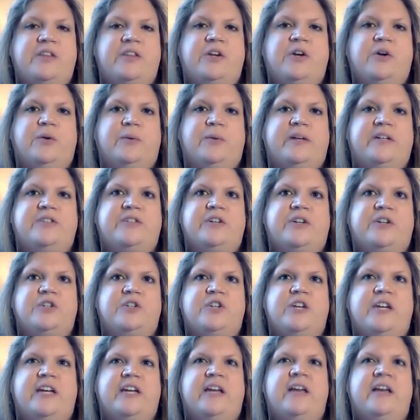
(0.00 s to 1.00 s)
that you're
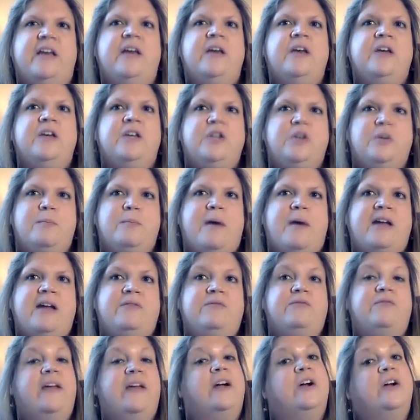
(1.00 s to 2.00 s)
researching, you
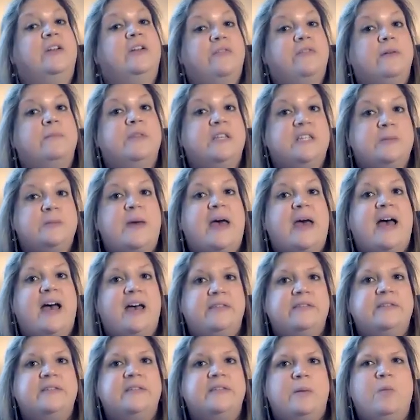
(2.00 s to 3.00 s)
might vary from this
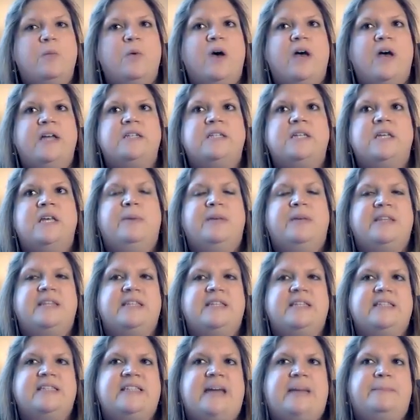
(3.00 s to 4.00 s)
path somewhat, but the
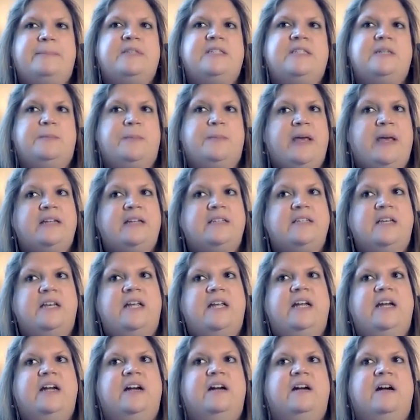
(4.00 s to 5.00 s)
steps depicted
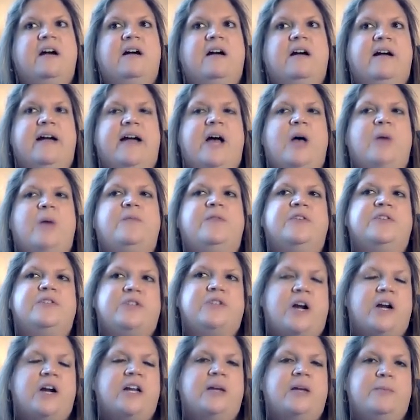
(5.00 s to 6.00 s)
here are a helpful
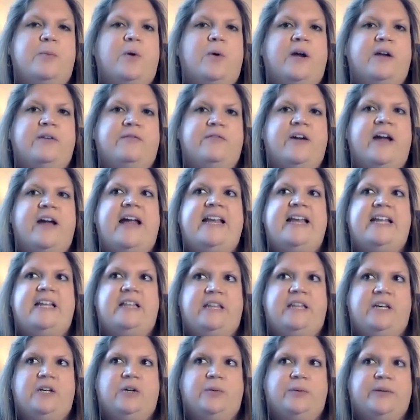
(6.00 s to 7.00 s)
starting point for any
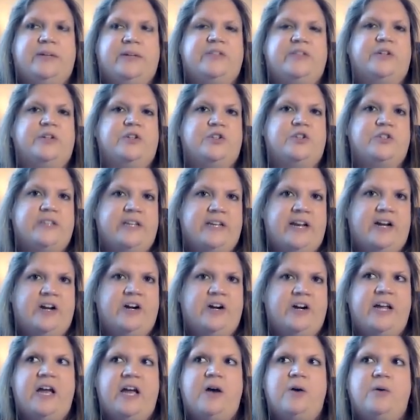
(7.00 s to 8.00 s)
legal research
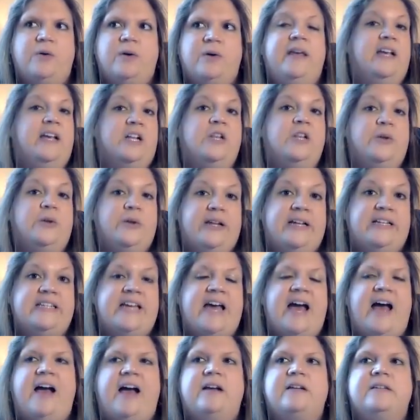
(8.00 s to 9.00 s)
scenario, including
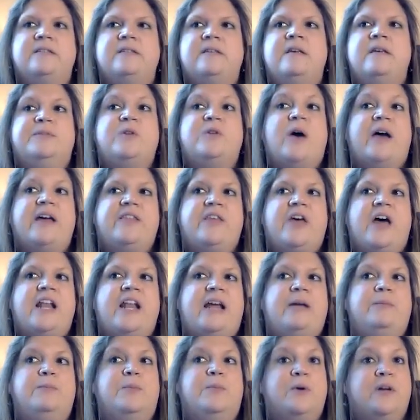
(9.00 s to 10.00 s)
tax. So I thought
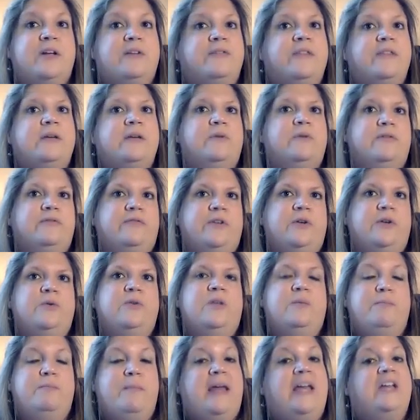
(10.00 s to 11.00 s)
I'd briefly review
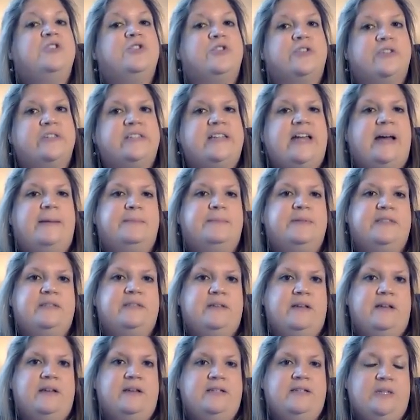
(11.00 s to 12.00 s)
the major
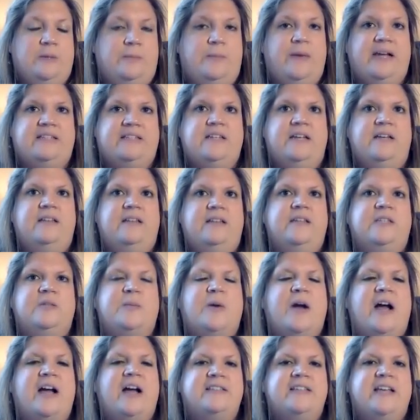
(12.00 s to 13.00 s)
steps depicted in this
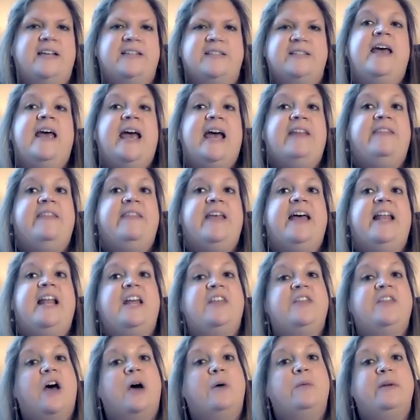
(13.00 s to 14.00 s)
process, and then
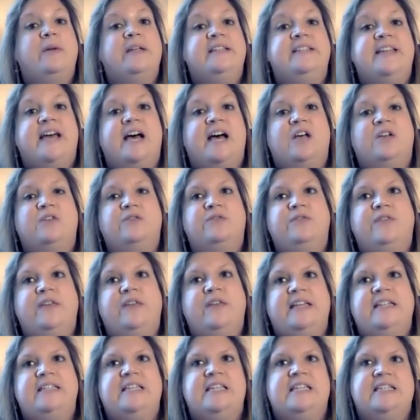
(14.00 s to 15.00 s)
I thought we'd delve
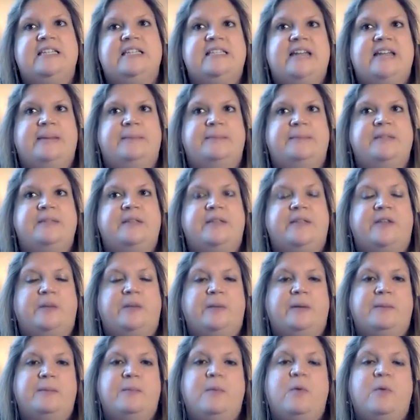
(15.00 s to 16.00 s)
into the steps a little
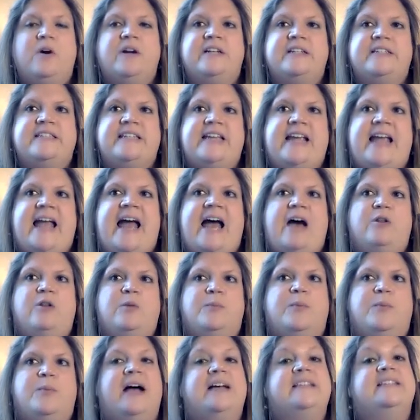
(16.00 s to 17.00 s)
bit more to see how
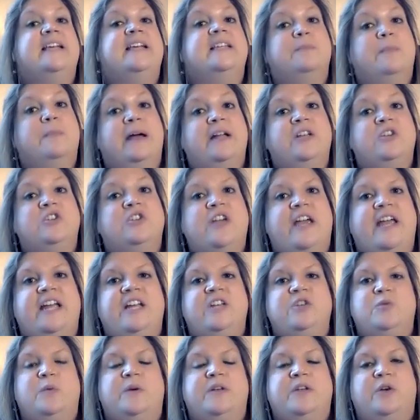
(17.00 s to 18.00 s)
the process might
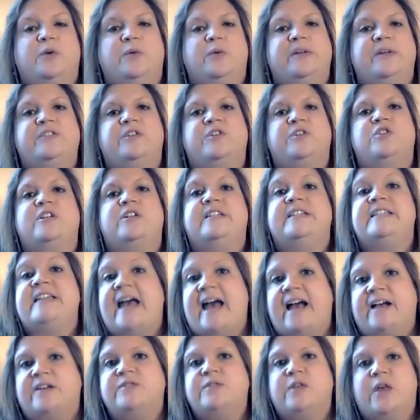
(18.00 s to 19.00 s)
change when you're researching
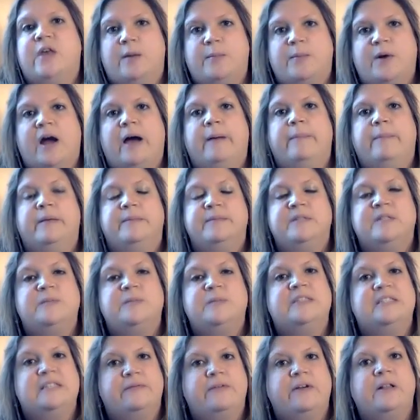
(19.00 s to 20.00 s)
tax law problems
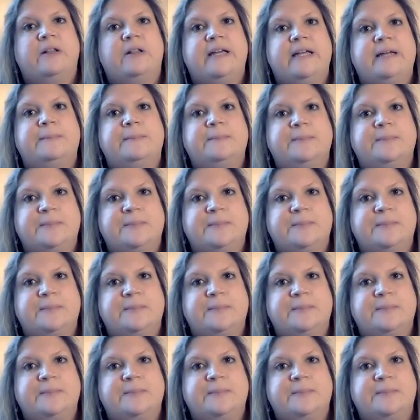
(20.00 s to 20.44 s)
specifically.